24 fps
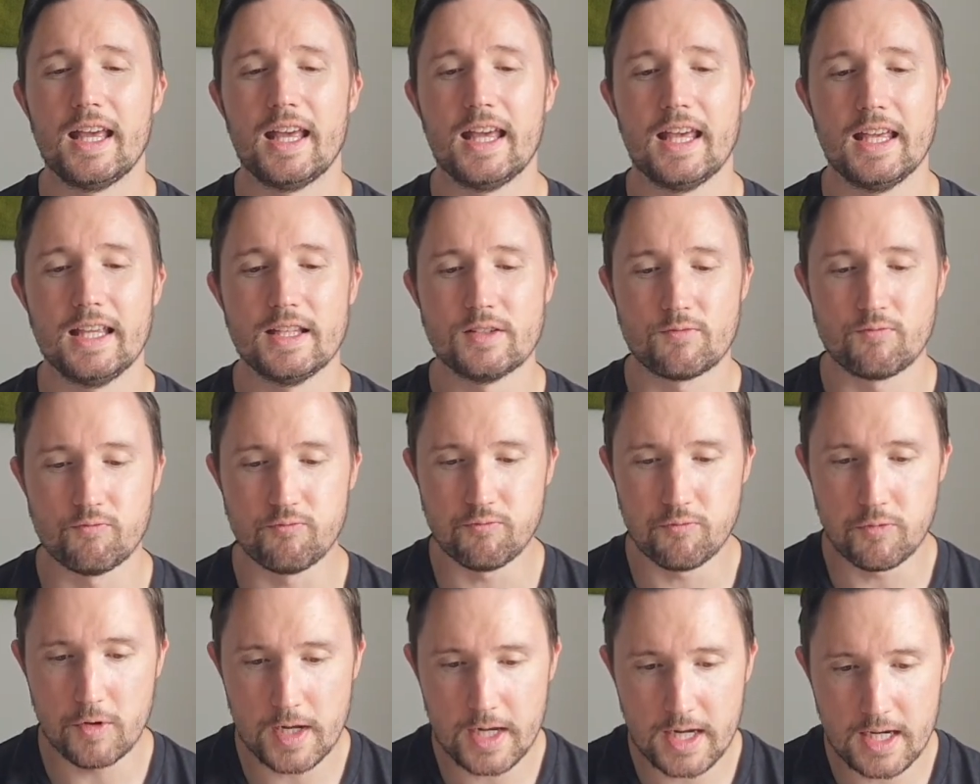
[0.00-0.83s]
It's
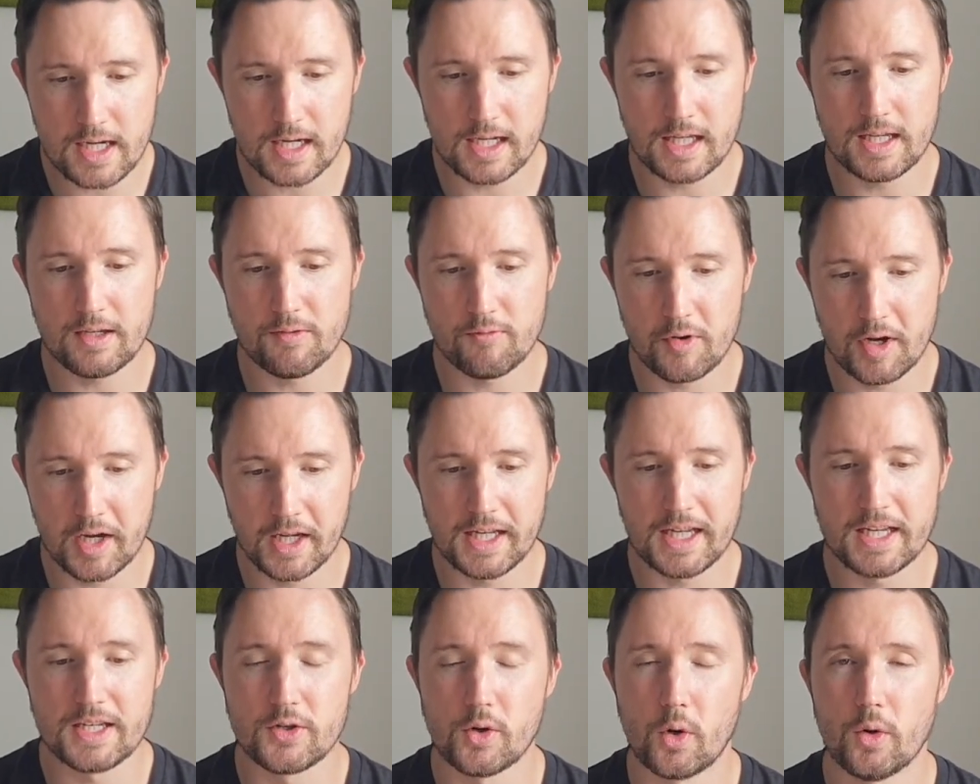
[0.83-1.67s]
really,
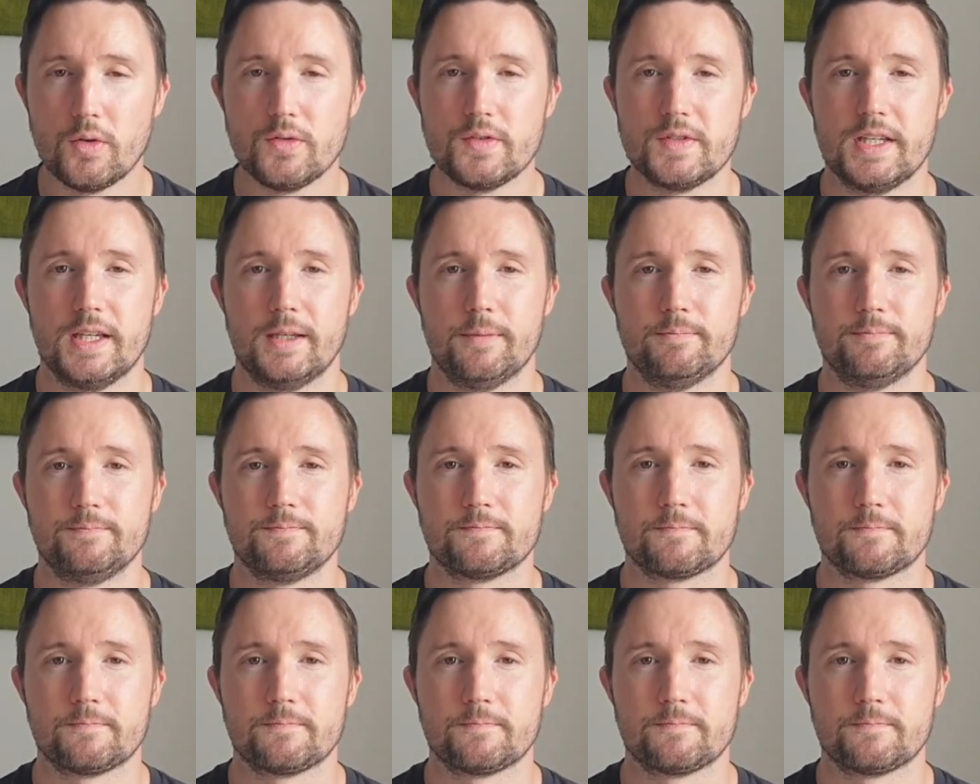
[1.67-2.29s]
really daunting.